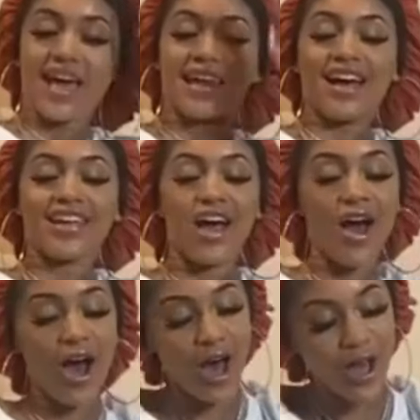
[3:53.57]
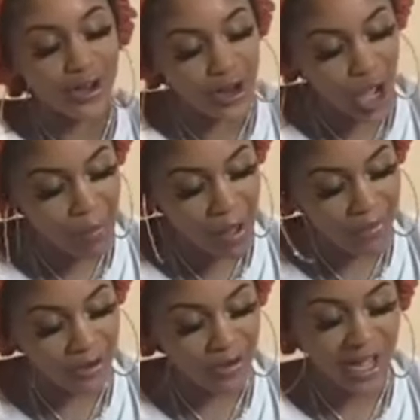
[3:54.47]
Now y'all all know mama don't
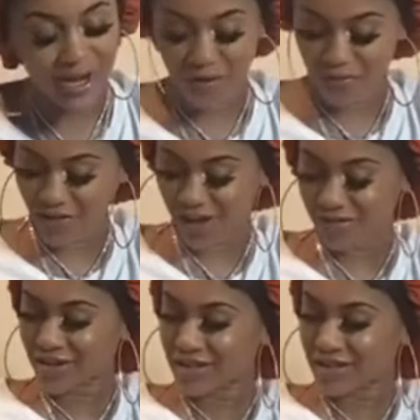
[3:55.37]
got no favorite.